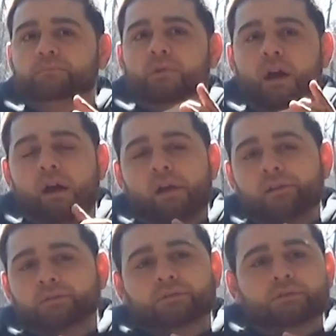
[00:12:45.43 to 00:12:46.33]

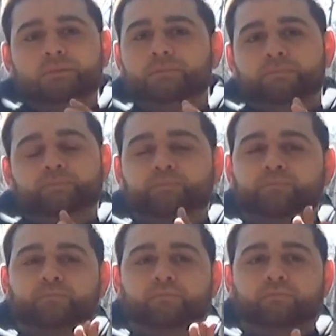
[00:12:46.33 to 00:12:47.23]

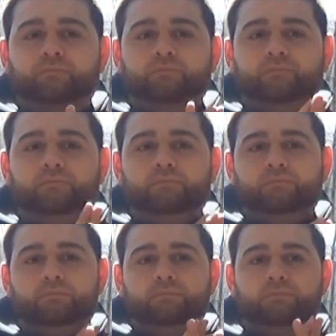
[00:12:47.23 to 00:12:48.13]

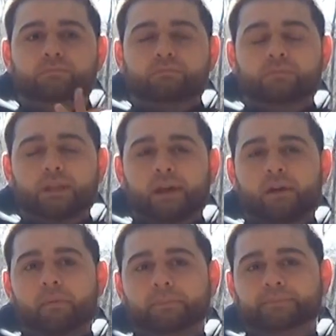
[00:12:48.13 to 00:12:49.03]

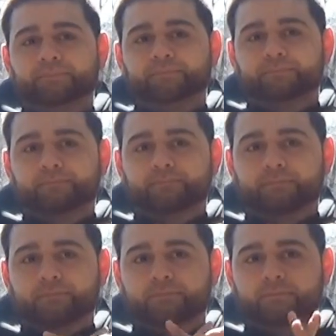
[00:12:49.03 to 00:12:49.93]

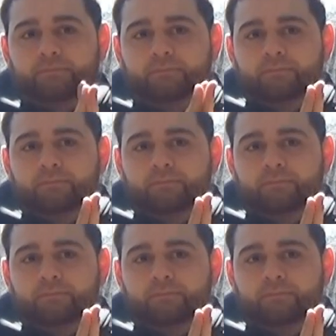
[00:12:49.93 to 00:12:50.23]
This person isn't speaking.